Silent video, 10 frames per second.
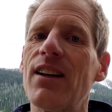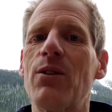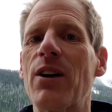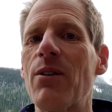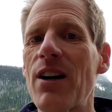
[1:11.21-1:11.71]

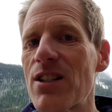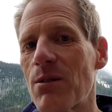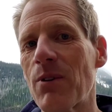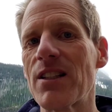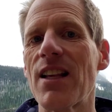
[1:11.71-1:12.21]
Quick
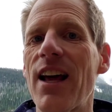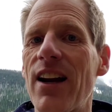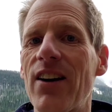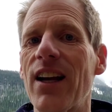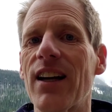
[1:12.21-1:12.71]
question What's that
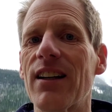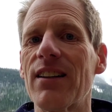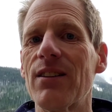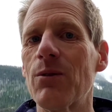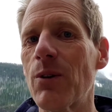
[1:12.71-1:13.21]
area?
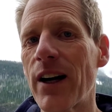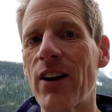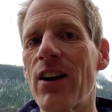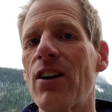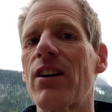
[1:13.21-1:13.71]
One
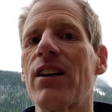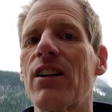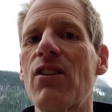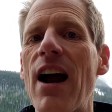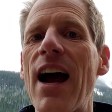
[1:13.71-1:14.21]
area you're looking at
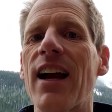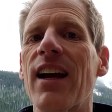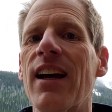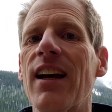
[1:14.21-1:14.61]
the crack